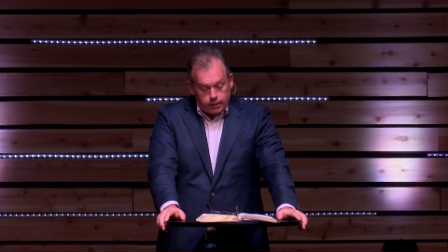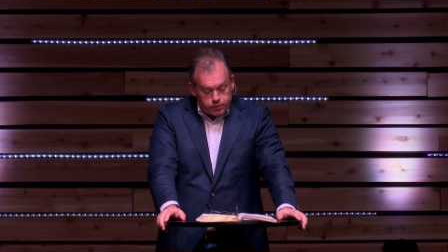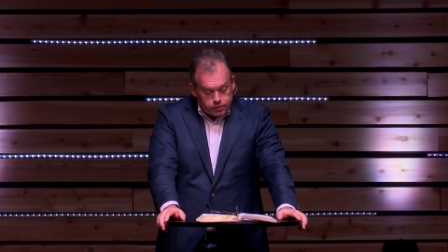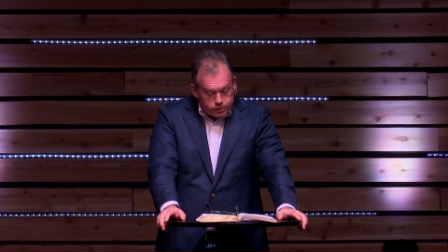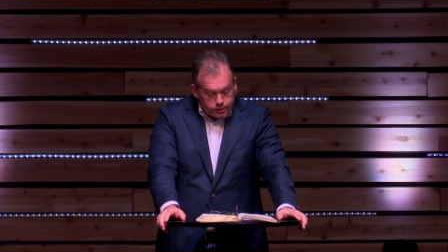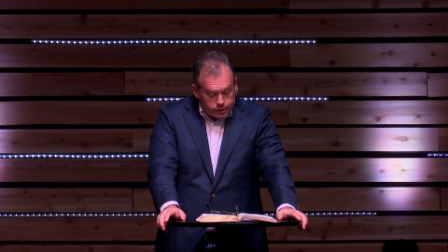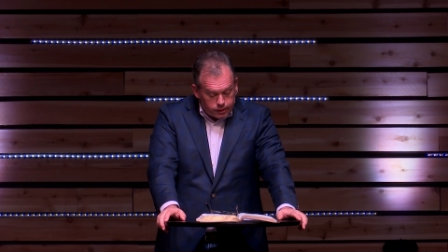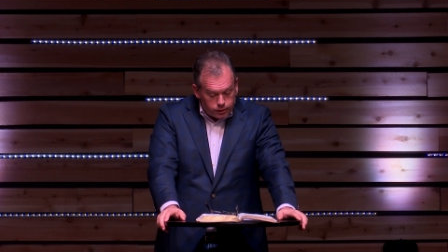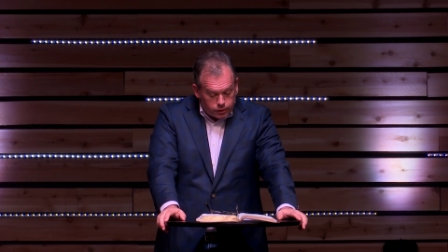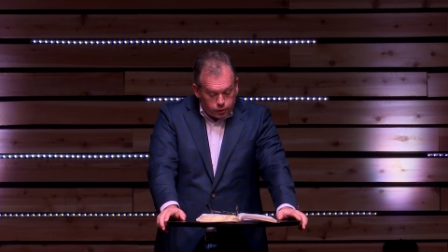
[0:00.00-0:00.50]

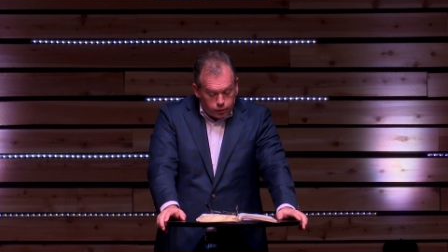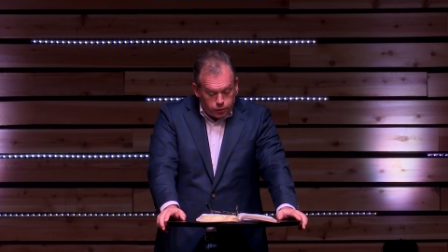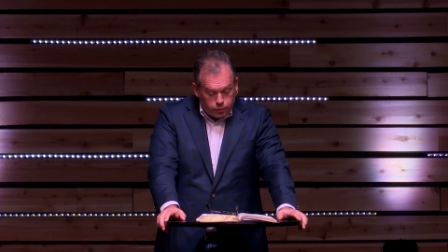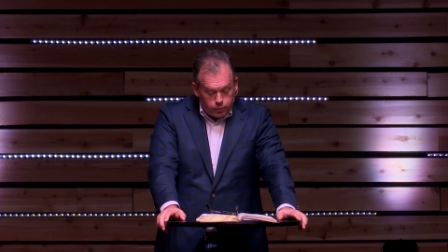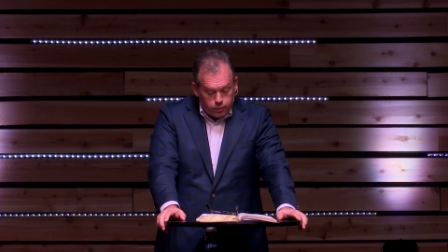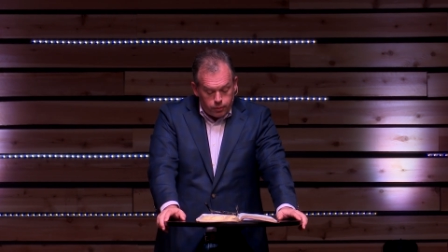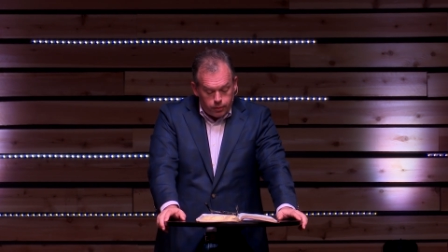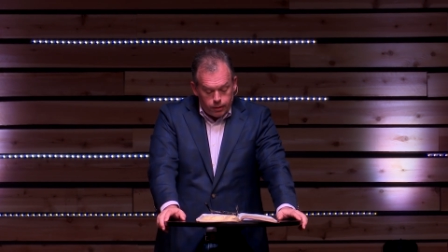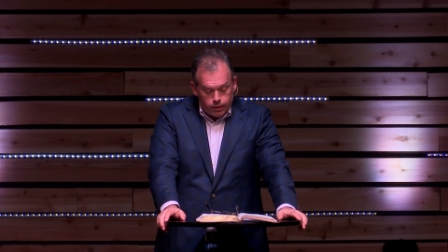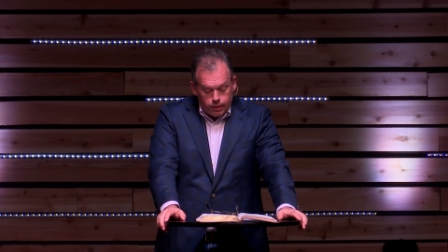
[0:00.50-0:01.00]
listening
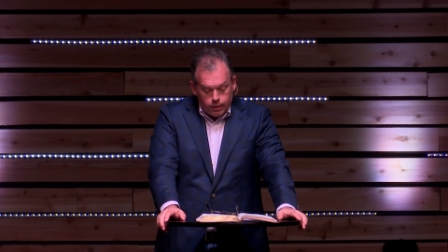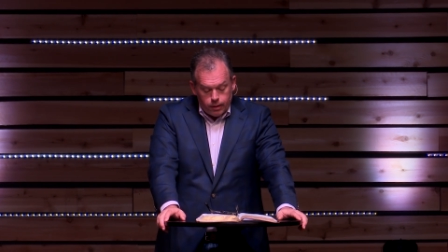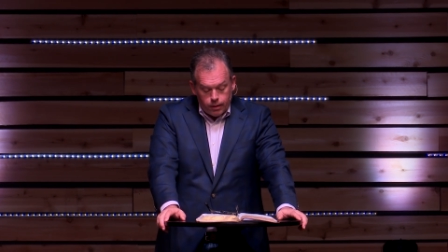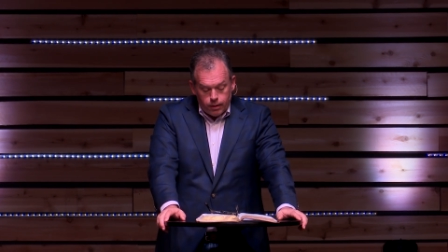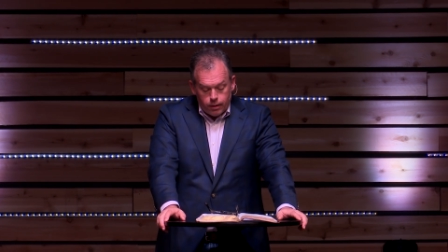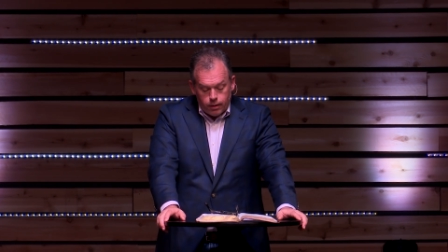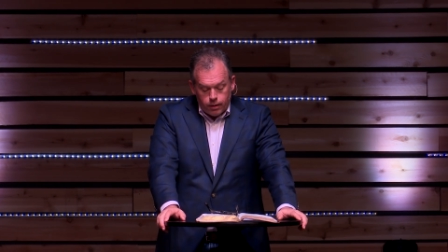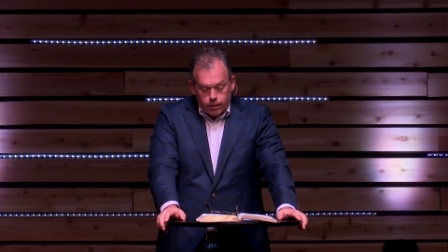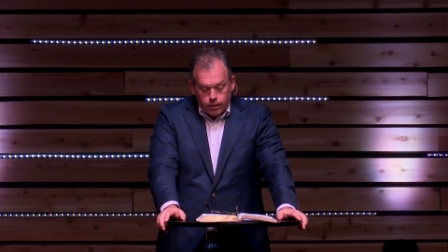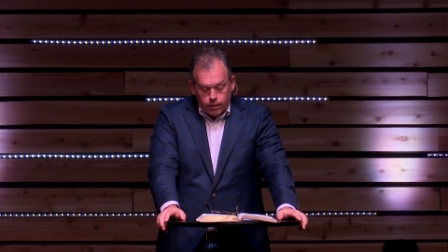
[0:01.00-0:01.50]
to
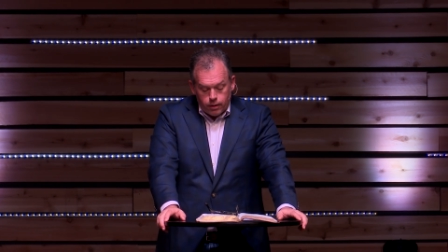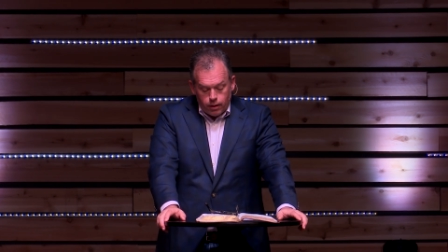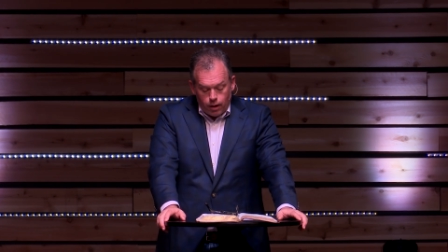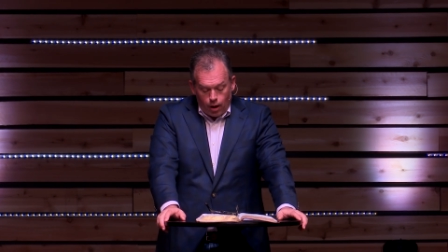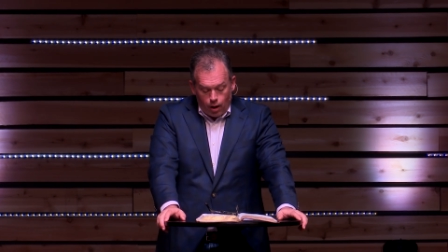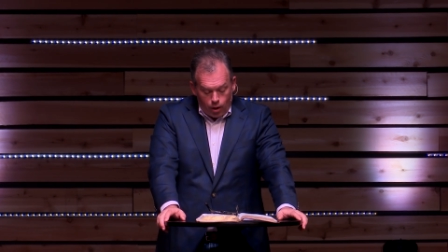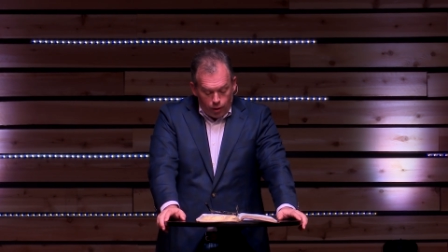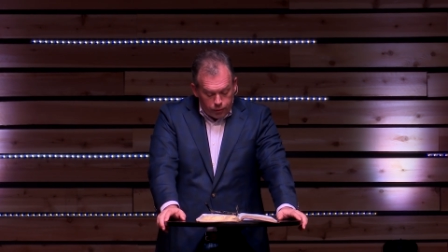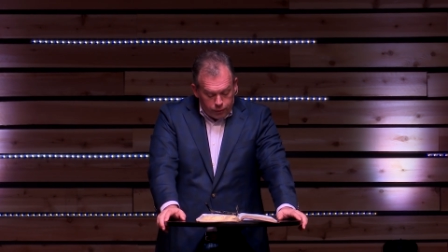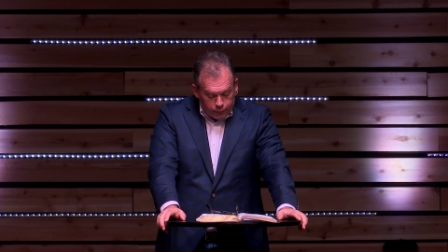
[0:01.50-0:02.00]

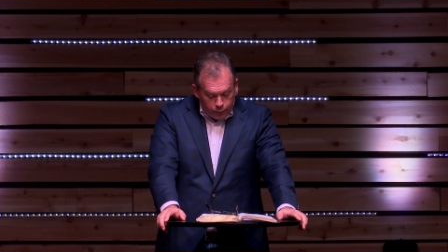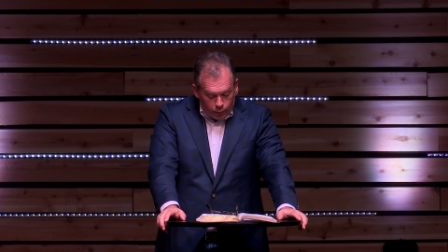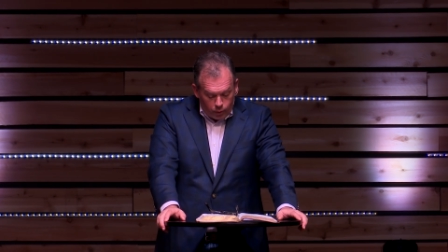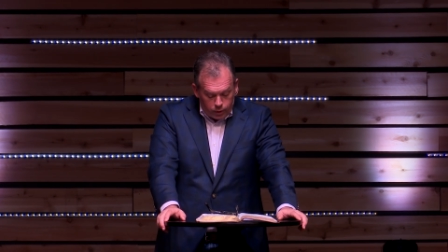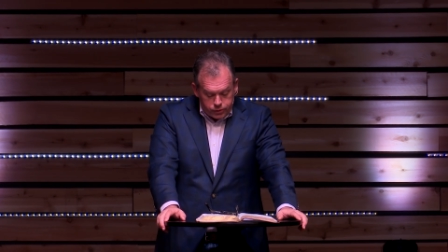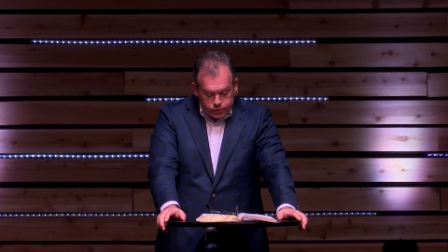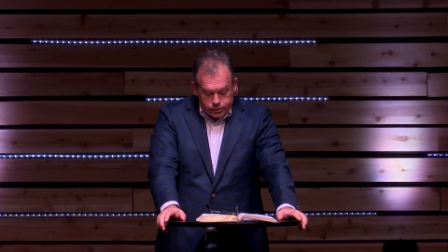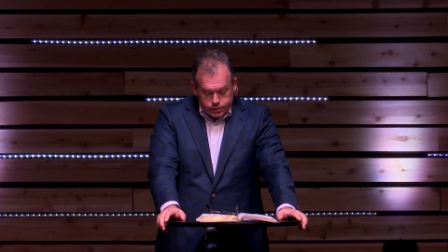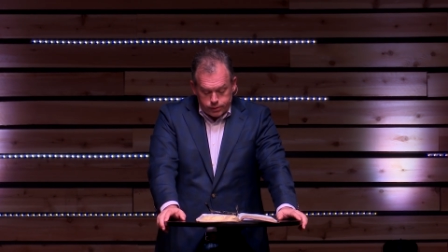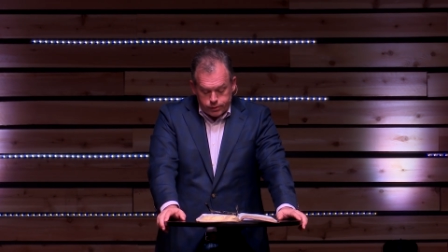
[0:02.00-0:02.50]
all the
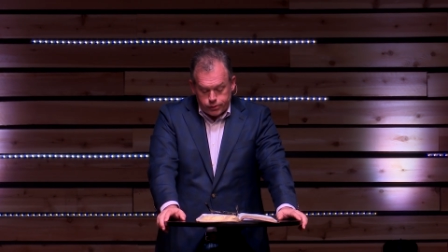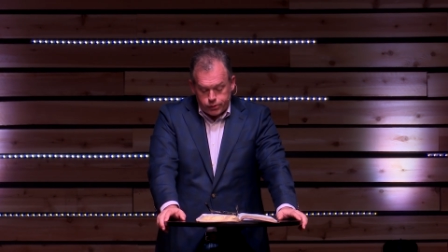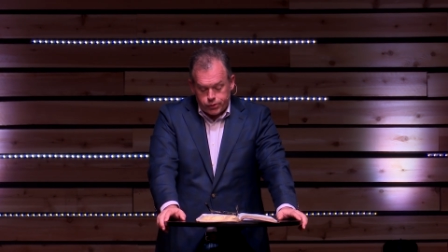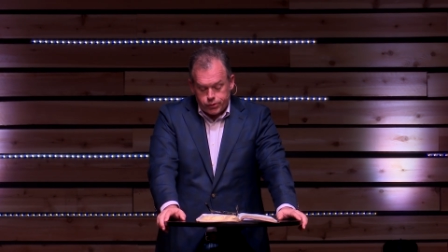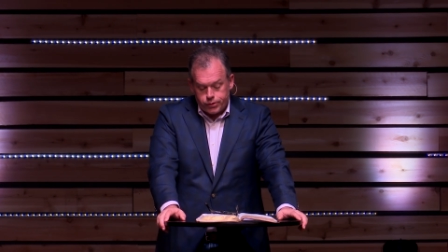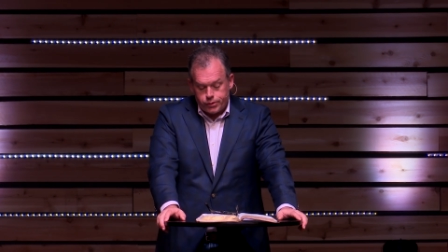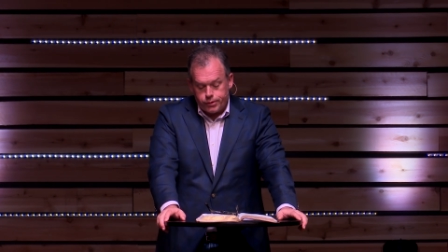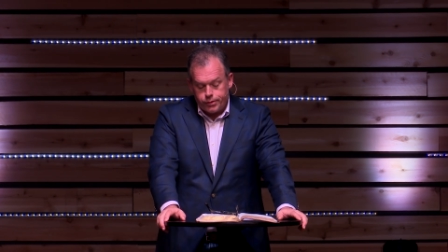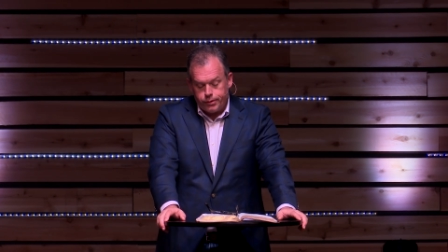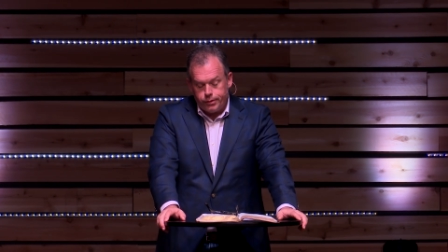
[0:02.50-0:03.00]

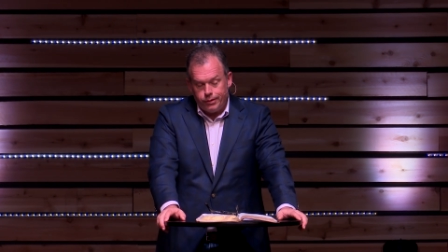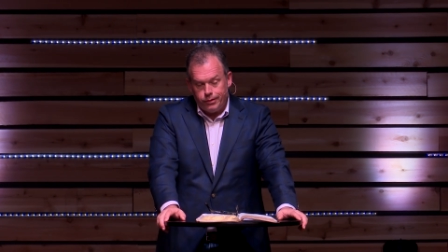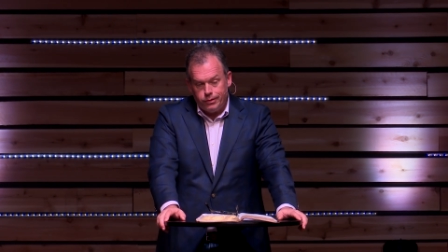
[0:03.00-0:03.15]
voices.